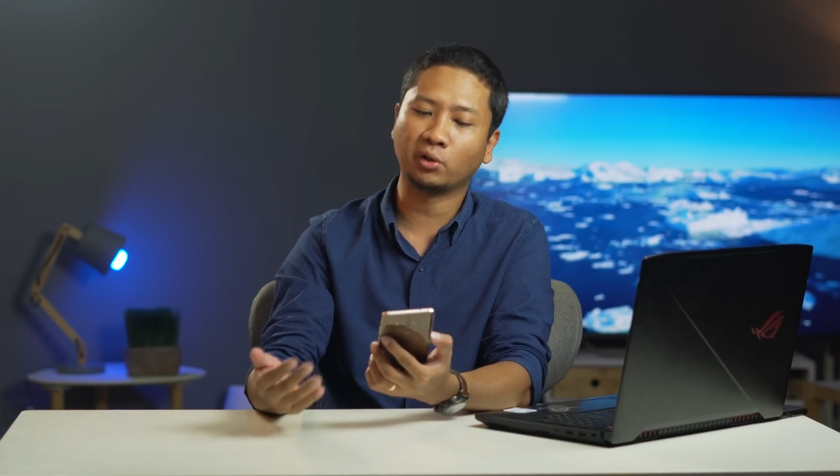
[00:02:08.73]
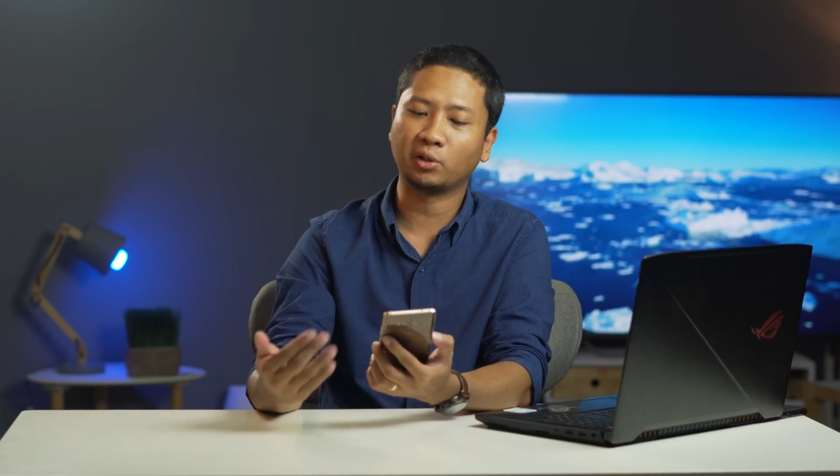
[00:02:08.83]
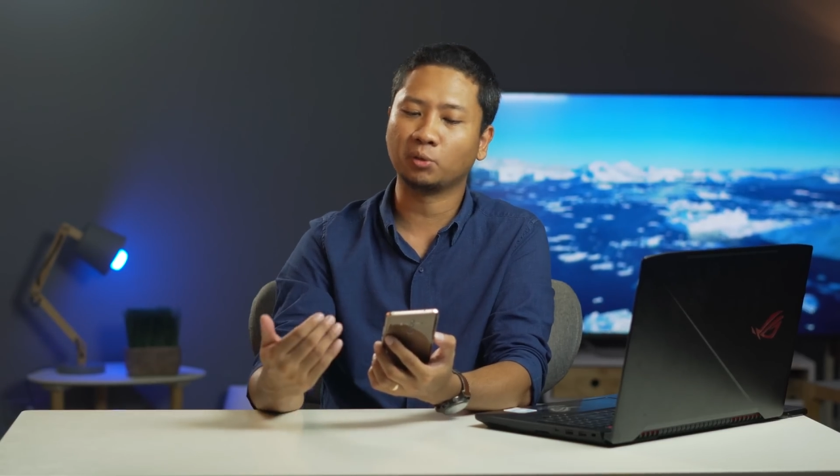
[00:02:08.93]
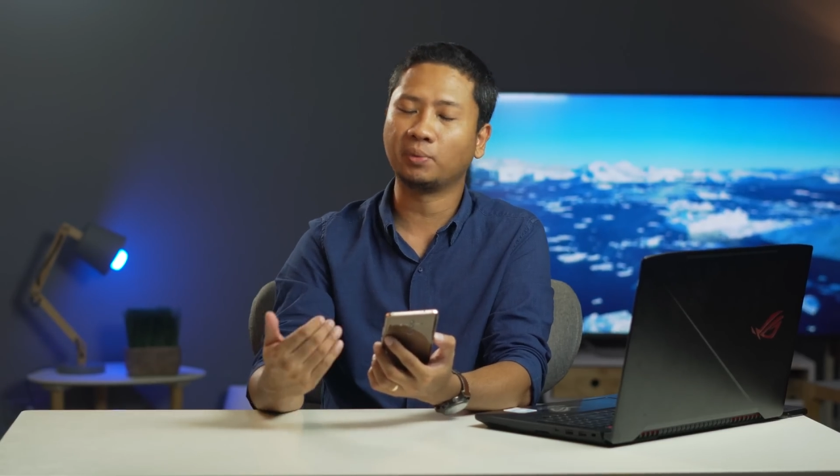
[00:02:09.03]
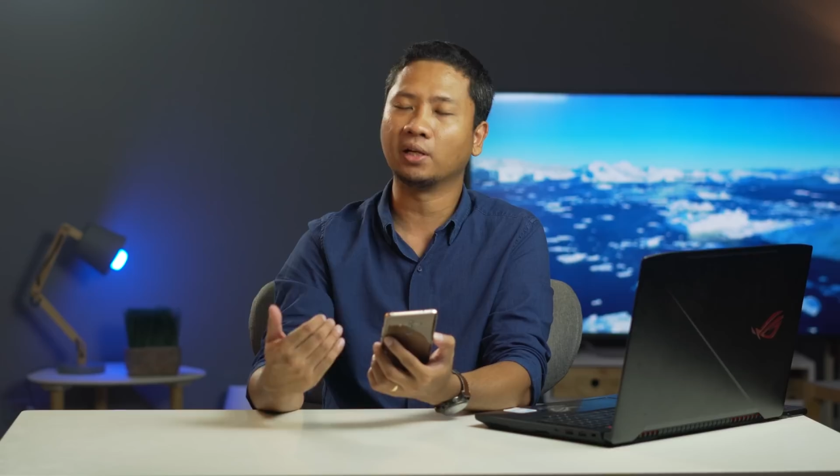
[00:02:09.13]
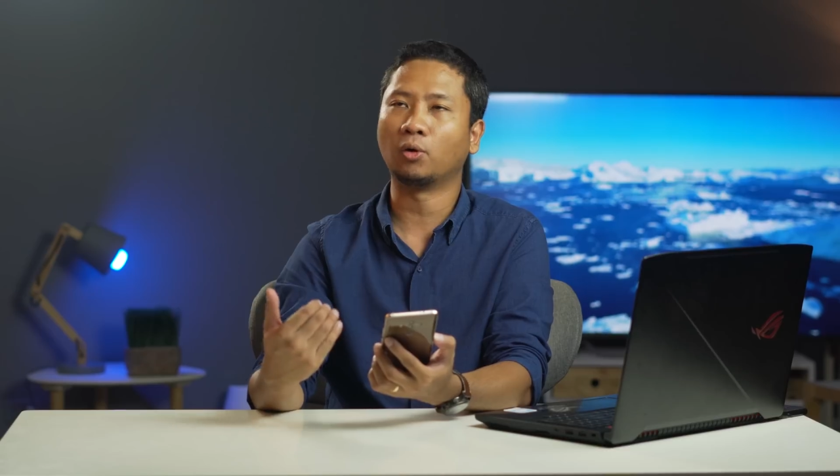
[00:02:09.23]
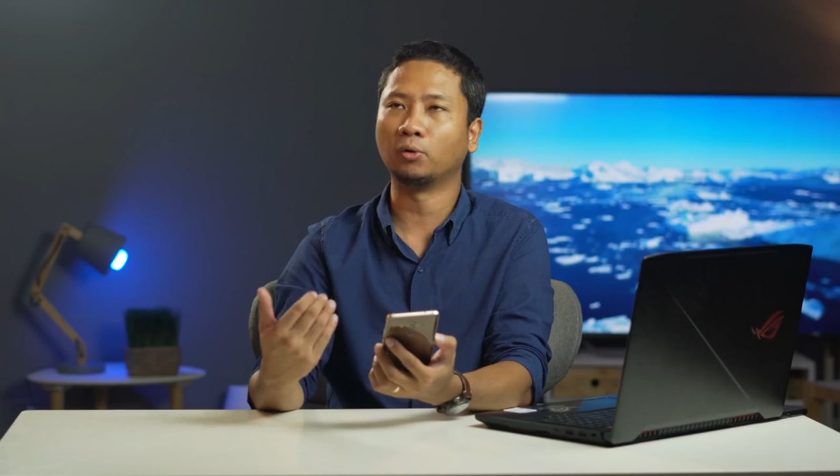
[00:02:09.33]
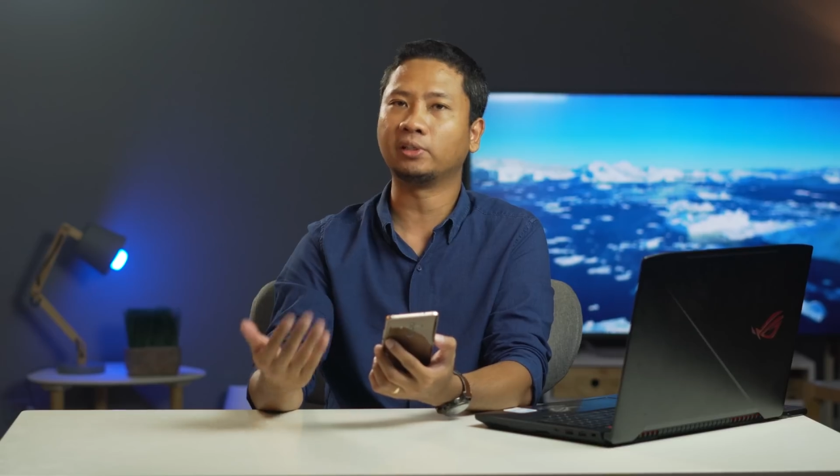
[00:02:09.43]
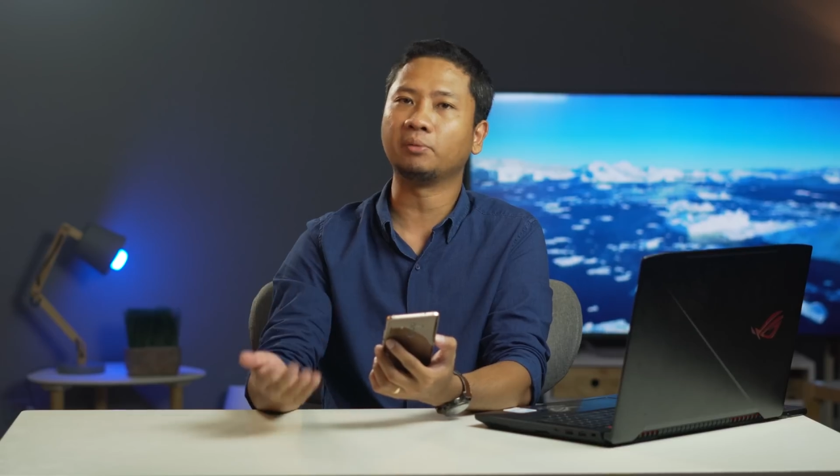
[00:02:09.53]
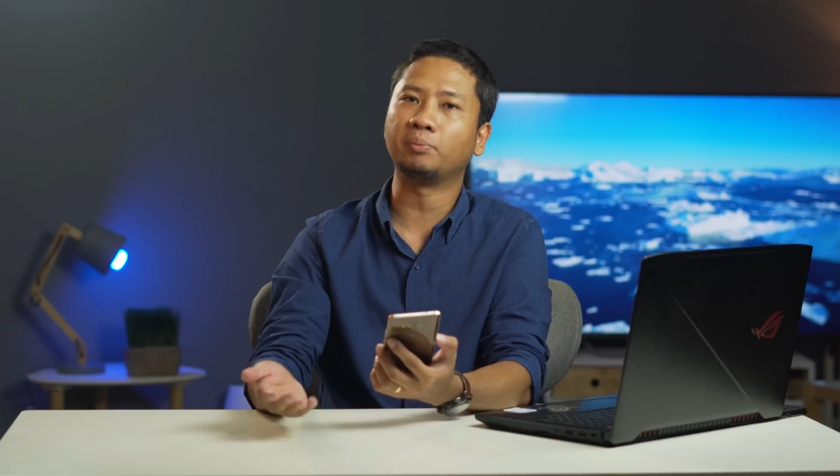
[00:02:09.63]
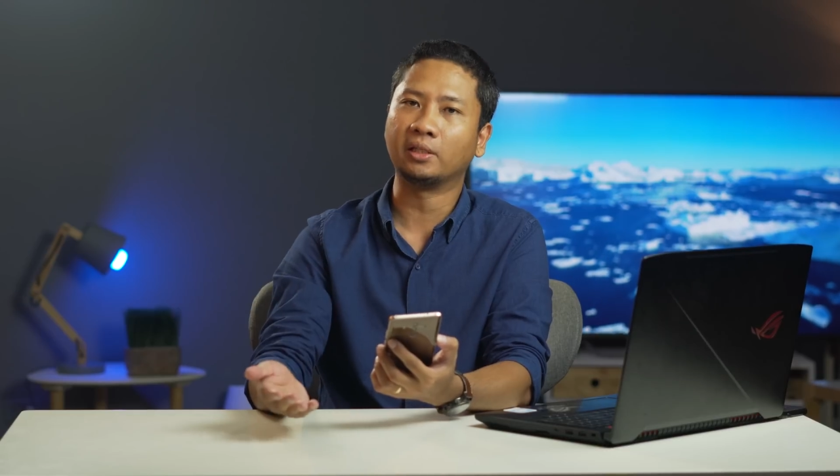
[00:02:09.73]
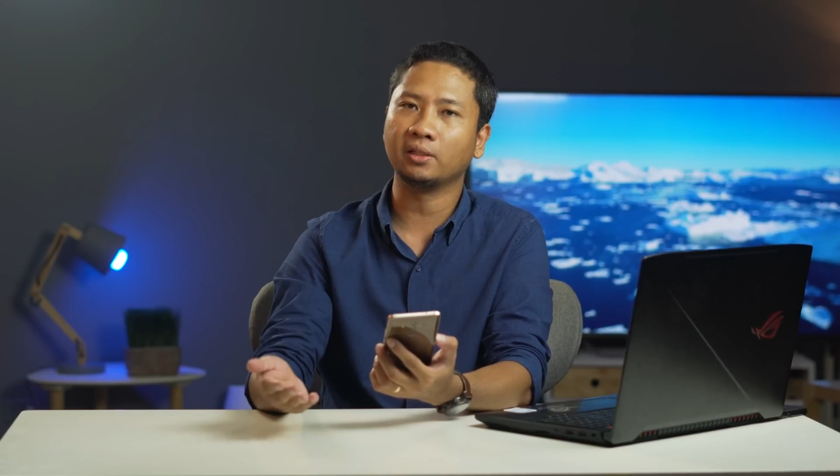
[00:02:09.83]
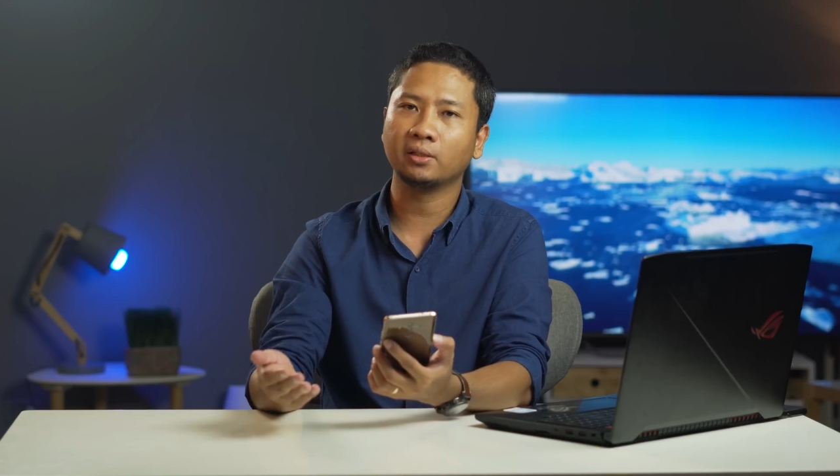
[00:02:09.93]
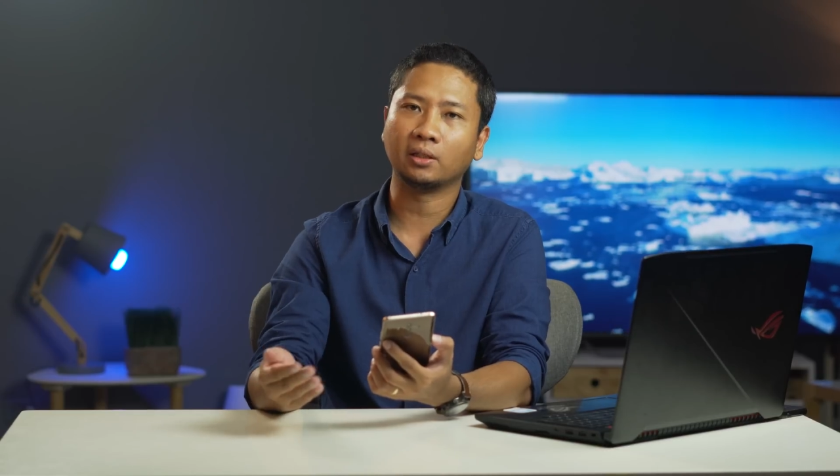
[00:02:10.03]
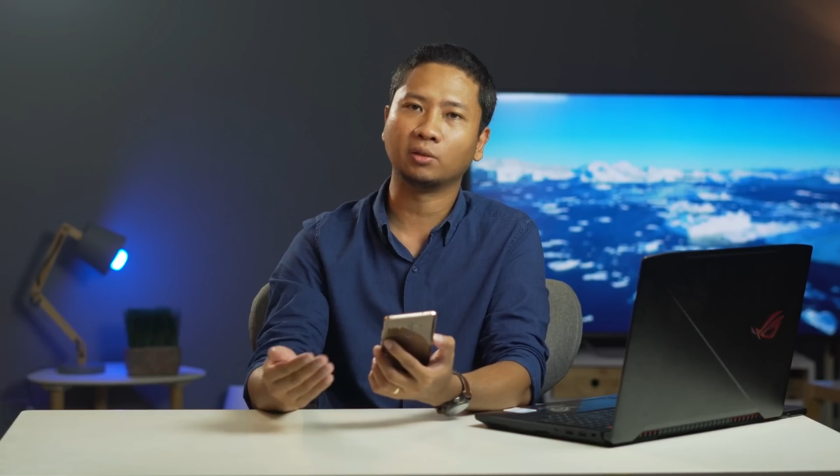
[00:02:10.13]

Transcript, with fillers: so it could be an OTP.